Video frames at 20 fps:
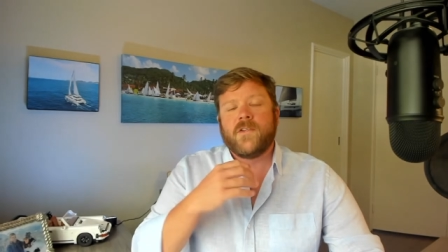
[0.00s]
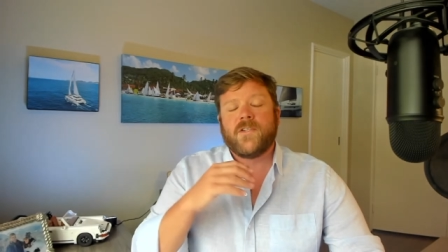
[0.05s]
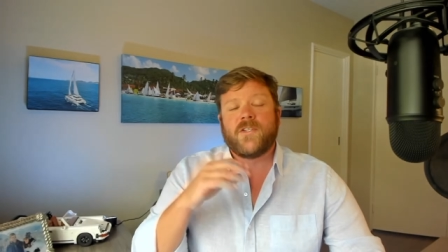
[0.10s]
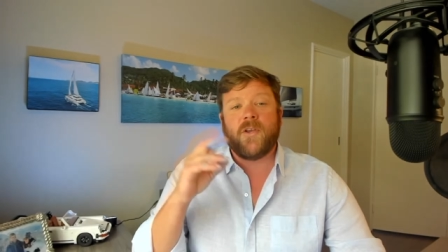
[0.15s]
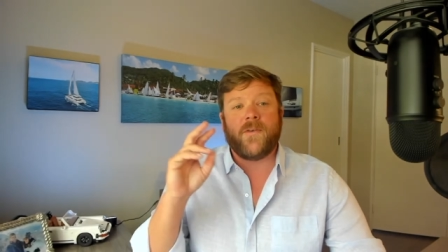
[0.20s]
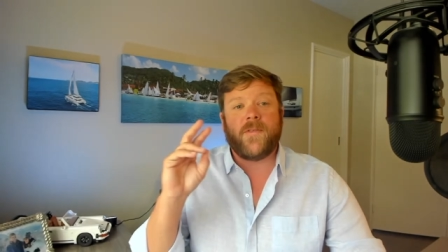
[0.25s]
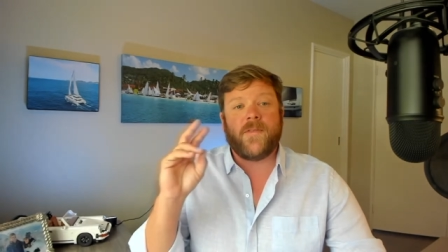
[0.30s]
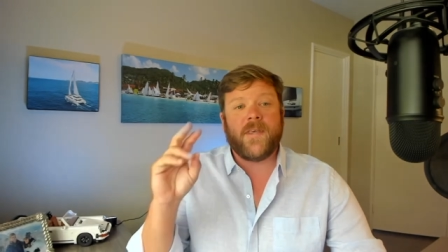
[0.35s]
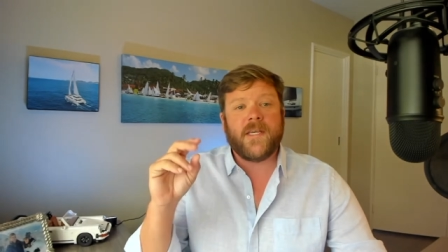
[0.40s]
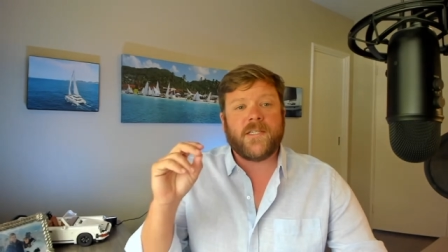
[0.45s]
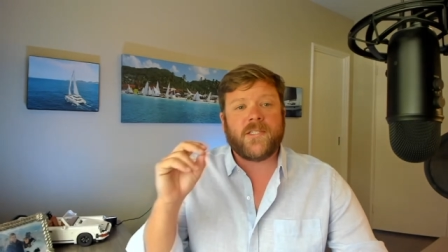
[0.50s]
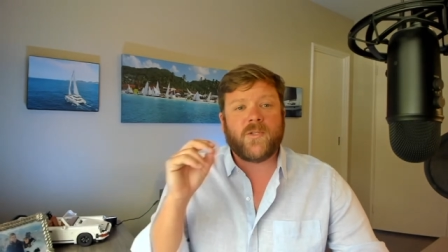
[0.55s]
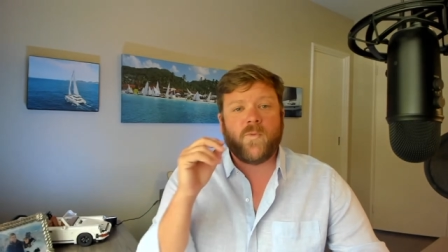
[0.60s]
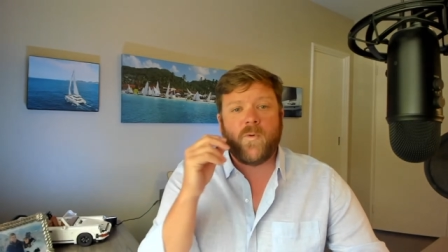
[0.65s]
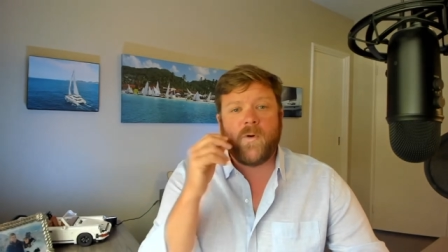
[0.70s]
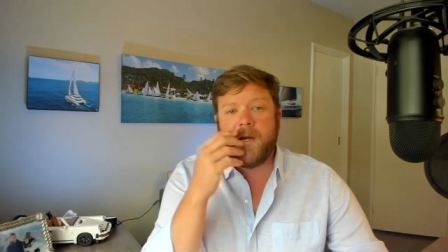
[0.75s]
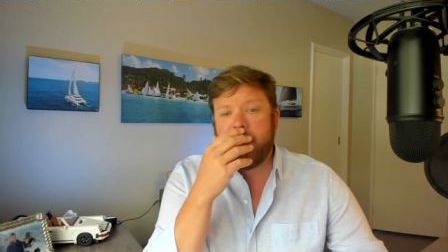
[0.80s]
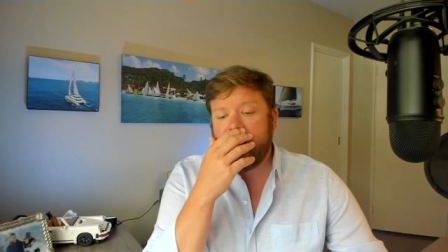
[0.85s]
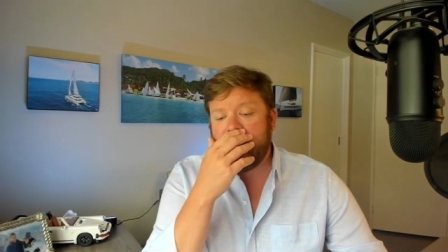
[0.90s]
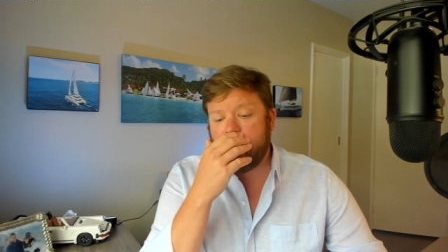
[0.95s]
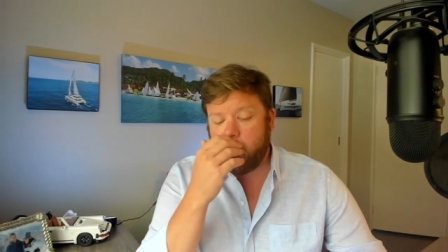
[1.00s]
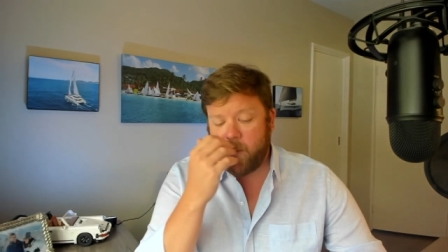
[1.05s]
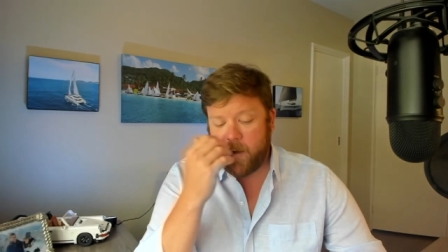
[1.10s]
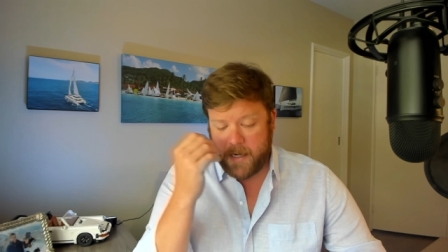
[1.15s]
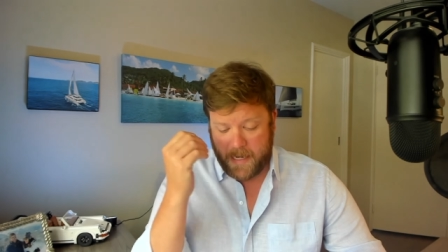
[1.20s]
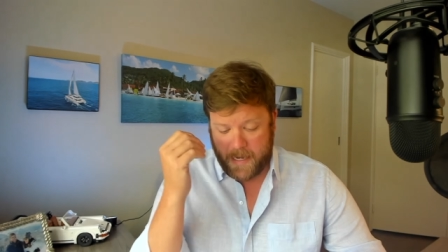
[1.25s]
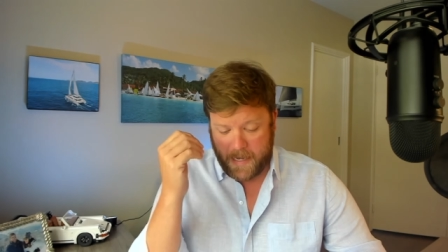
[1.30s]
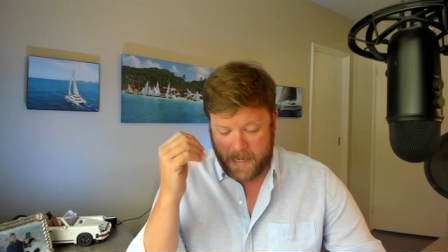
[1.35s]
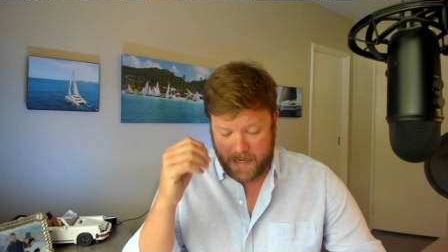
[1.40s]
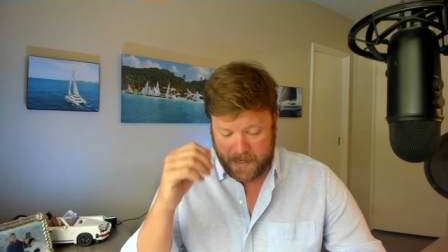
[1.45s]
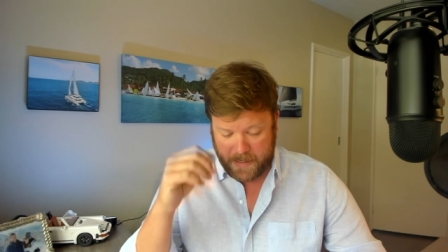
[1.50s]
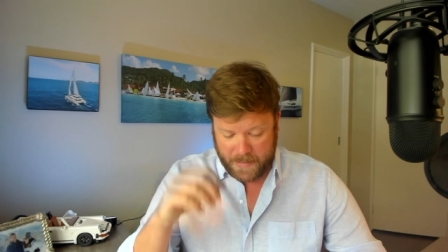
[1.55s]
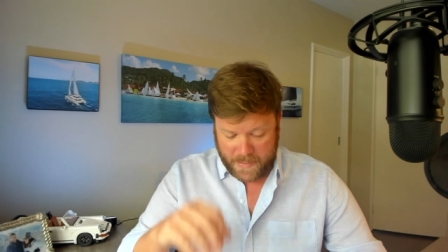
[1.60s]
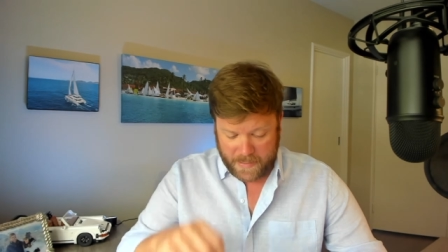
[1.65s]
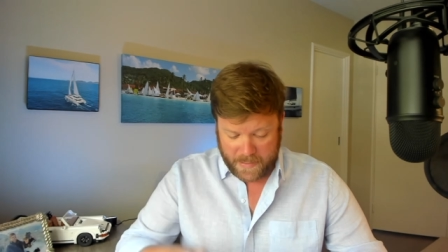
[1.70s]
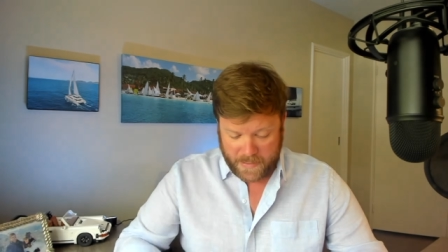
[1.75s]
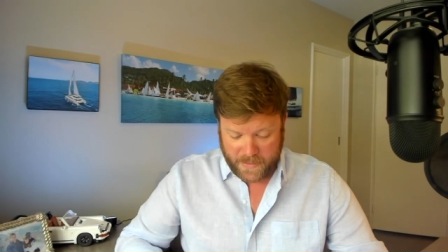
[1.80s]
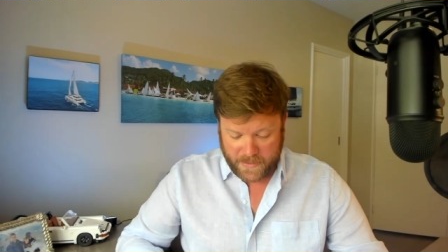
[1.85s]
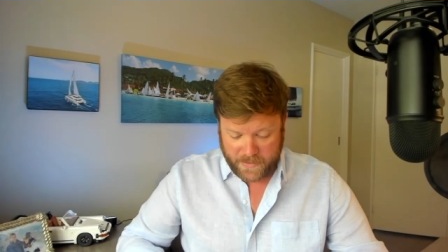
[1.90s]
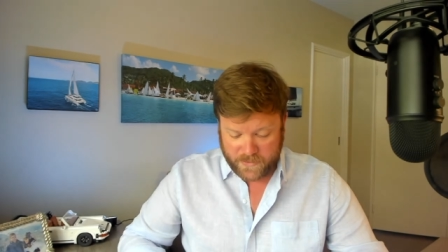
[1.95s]
So this week we had
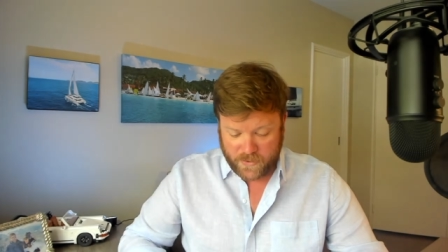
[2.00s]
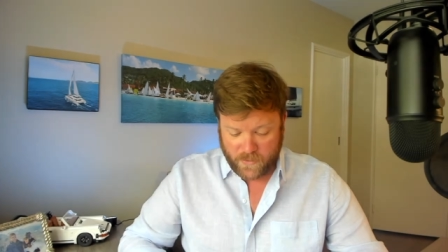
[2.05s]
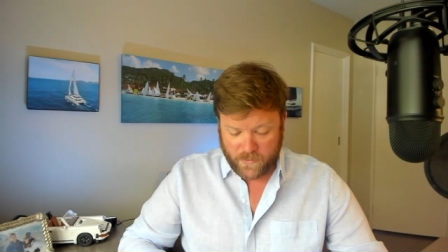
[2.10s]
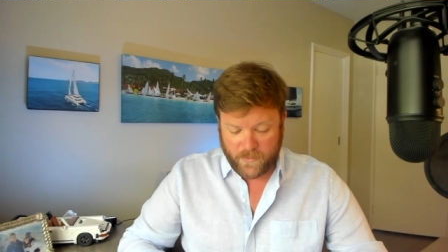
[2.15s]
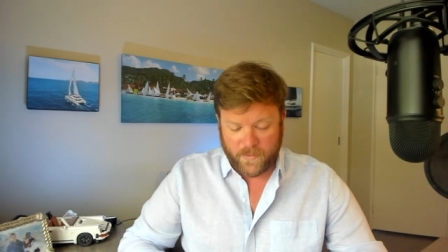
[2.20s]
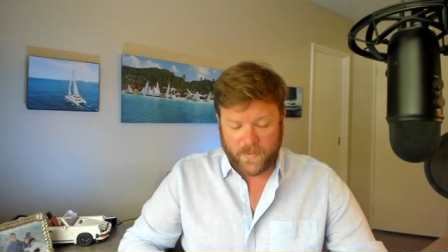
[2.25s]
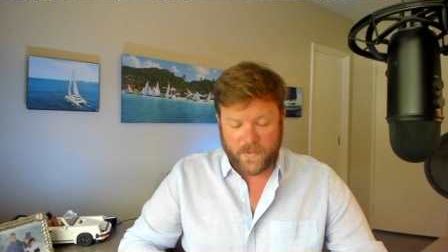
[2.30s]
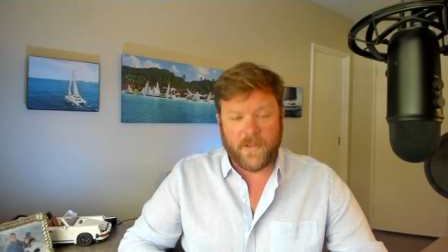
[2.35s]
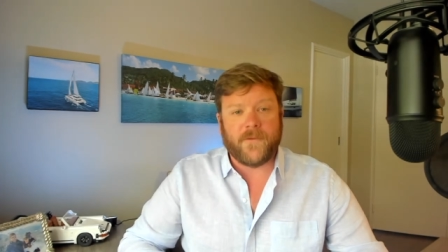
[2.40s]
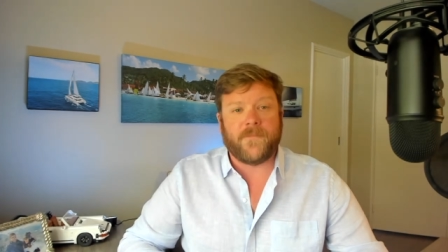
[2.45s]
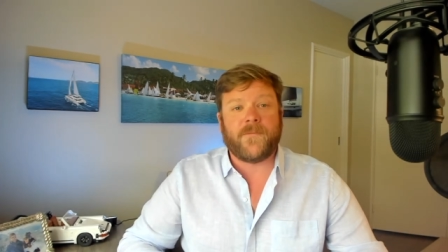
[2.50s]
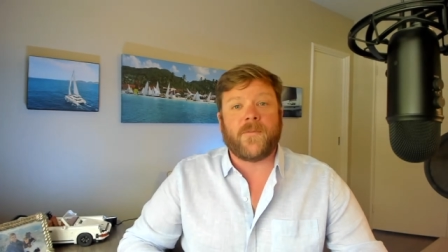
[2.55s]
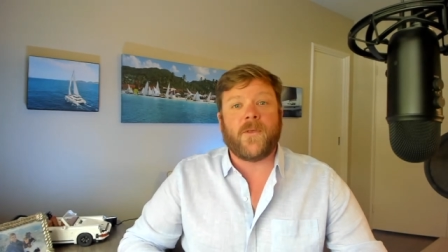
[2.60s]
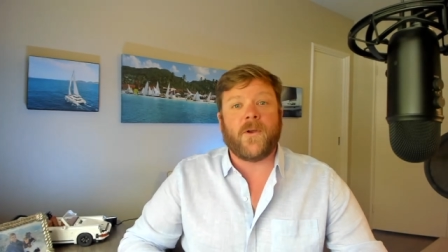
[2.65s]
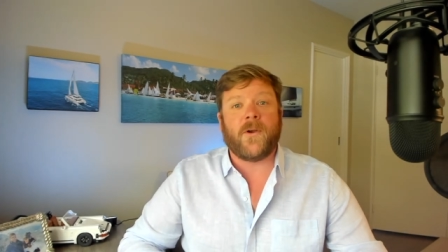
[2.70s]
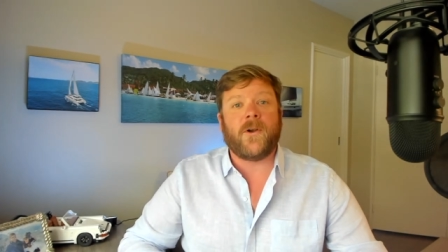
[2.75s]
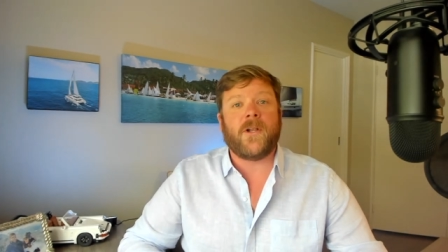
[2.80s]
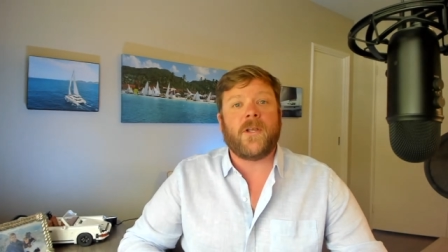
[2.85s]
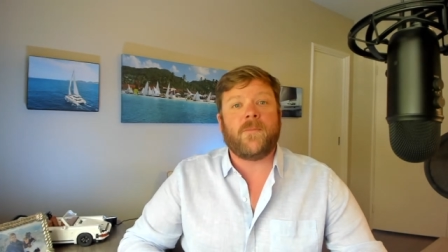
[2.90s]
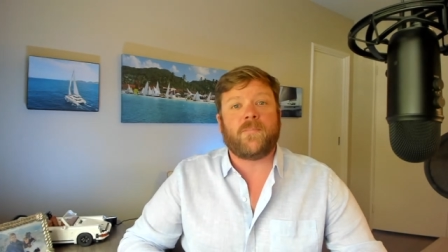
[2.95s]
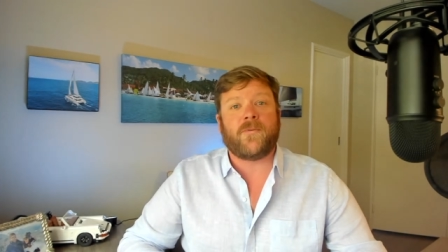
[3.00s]
a total of 30